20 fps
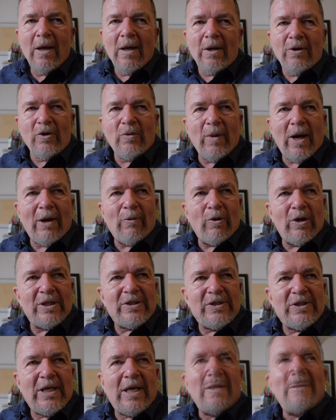you might want to
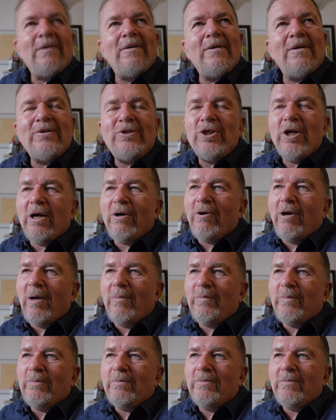set a chair
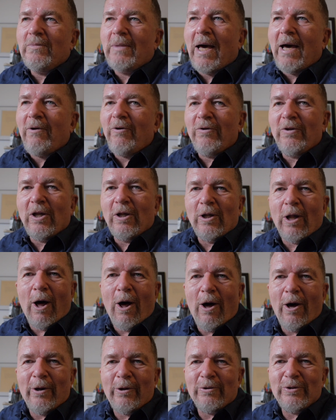up out on the
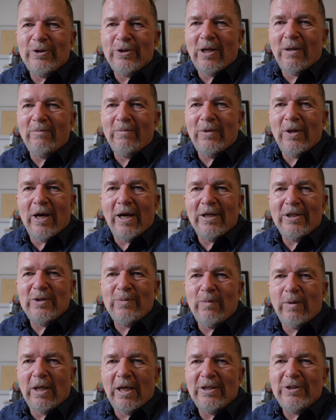lawn or some nice
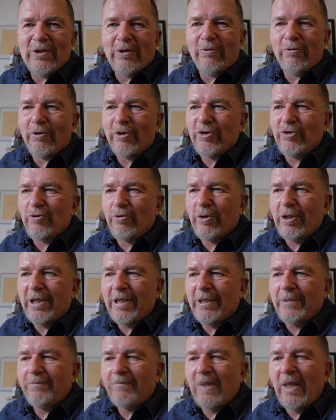place under a
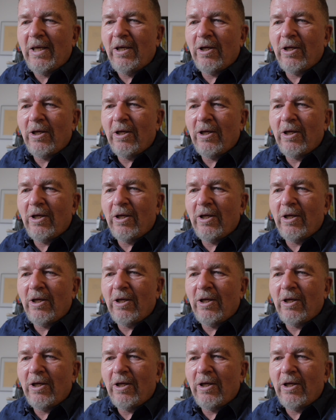tree,